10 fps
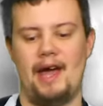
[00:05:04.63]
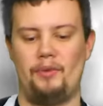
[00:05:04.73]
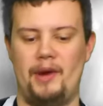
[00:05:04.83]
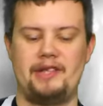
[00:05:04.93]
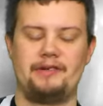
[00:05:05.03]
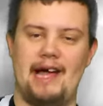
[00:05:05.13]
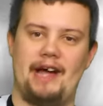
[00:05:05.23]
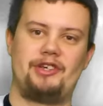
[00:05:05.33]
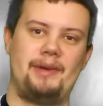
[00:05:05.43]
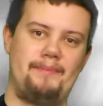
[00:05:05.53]
and Weasel
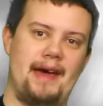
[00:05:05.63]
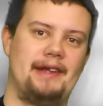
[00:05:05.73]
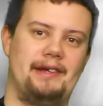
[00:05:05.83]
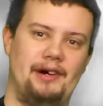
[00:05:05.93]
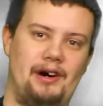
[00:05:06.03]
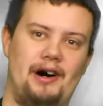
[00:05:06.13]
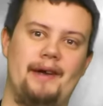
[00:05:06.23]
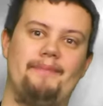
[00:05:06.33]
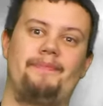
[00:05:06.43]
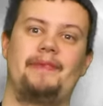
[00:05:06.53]
actually betted
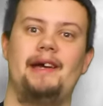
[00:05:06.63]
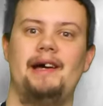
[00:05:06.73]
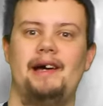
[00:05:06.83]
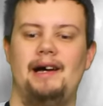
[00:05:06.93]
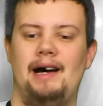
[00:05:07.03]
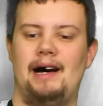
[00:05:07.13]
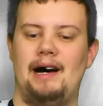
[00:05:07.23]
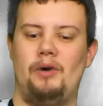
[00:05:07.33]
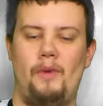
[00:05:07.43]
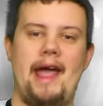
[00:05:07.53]
on
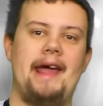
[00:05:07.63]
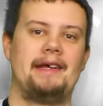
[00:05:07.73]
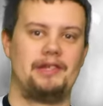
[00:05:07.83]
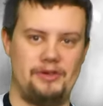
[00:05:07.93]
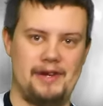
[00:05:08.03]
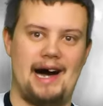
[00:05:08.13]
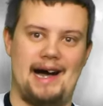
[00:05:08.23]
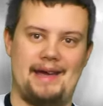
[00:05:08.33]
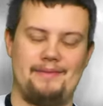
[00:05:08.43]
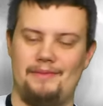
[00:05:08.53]
Wade to
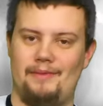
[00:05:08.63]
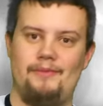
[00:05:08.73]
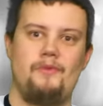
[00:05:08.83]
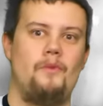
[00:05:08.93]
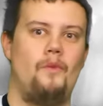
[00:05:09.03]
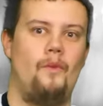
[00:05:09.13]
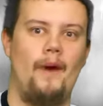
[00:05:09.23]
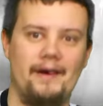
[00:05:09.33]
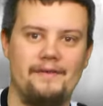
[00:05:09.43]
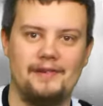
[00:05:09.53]
die.
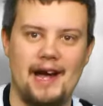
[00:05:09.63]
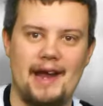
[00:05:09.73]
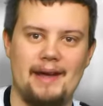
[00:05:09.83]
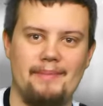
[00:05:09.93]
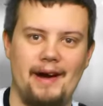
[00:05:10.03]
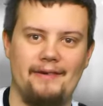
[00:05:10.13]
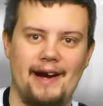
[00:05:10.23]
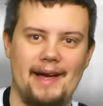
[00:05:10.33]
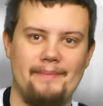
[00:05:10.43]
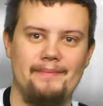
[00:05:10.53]
What a friend, am I
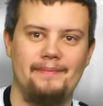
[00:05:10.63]
right?